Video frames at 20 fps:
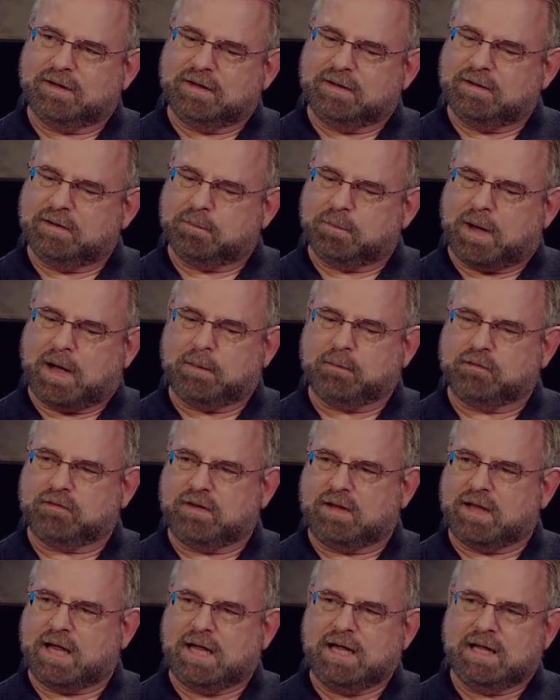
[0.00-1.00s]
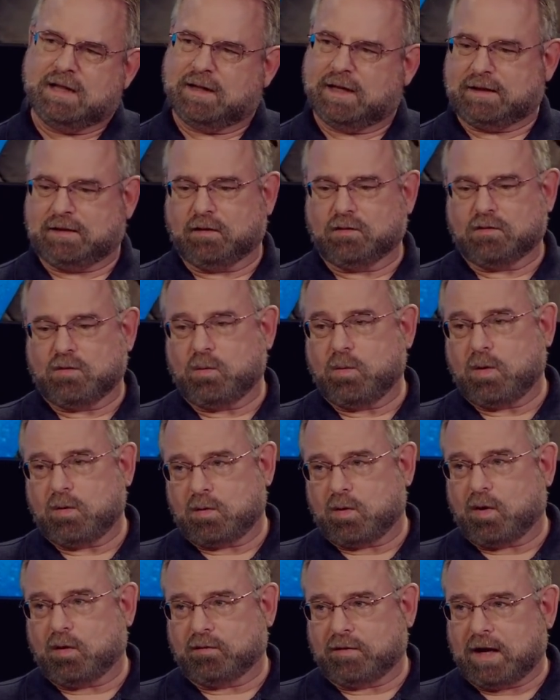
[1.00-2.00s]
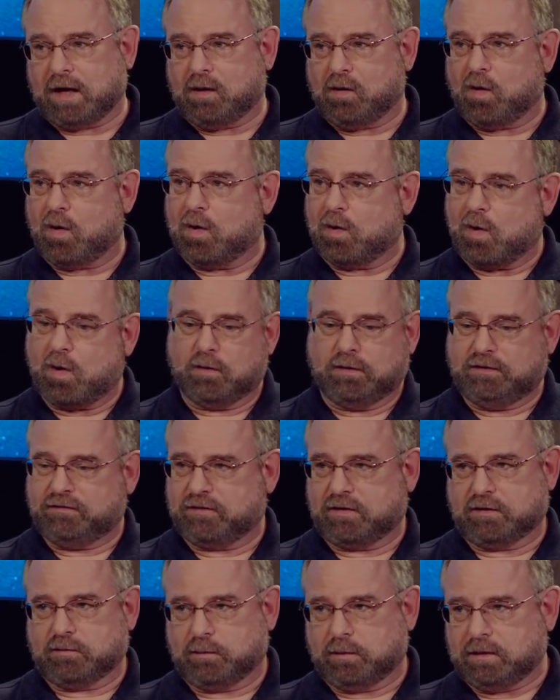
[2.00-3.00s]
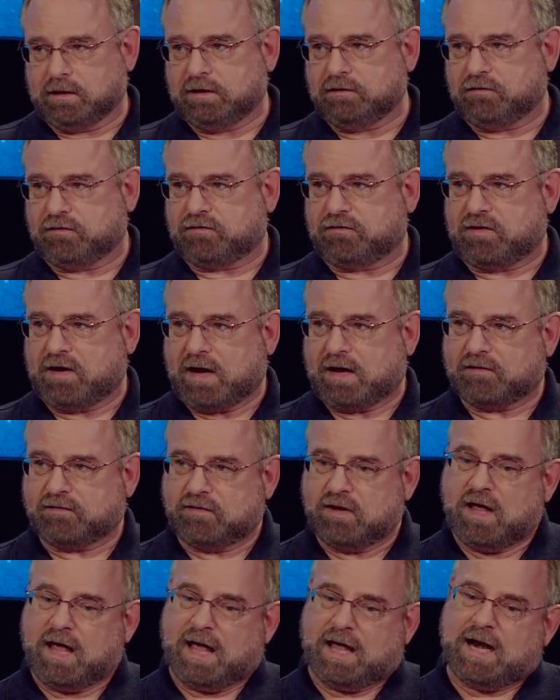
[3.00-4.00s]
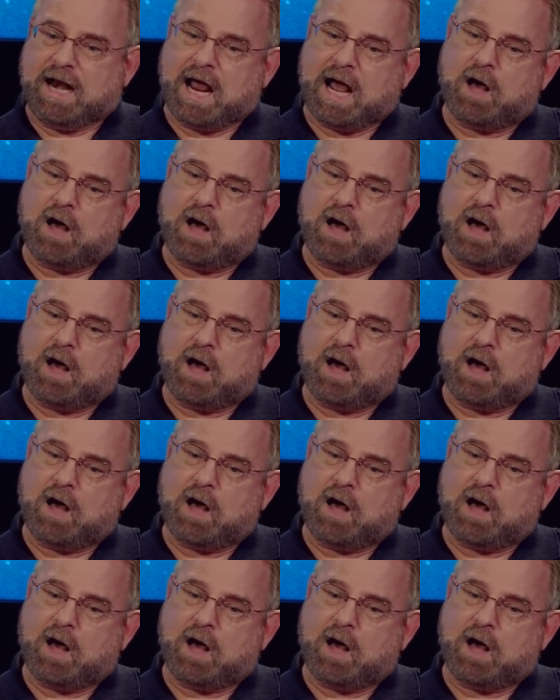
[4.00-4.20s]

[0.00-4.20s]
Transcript: the Bible, like, like they'll quote all day long all these other religious texts and right.